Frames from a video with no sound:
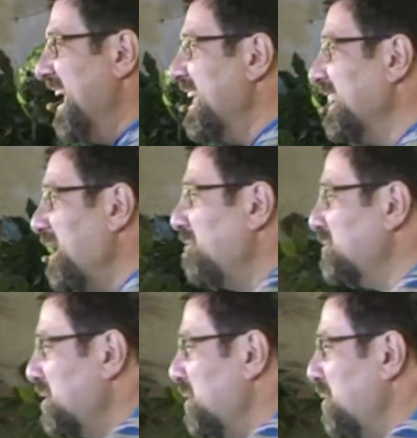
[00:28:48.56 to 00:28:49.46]
he
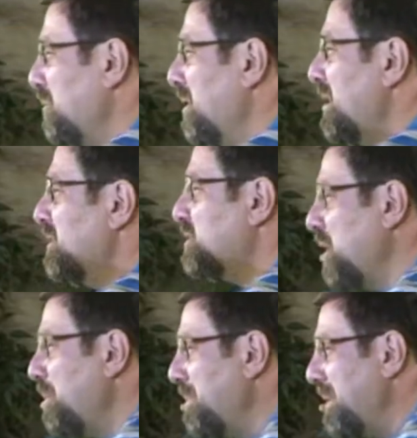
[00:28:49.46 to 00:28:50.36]
loves you
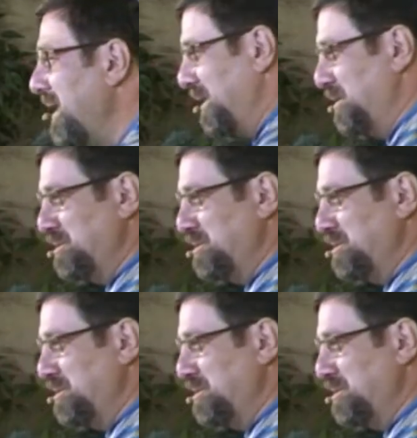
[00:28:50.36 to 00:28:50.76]
so much.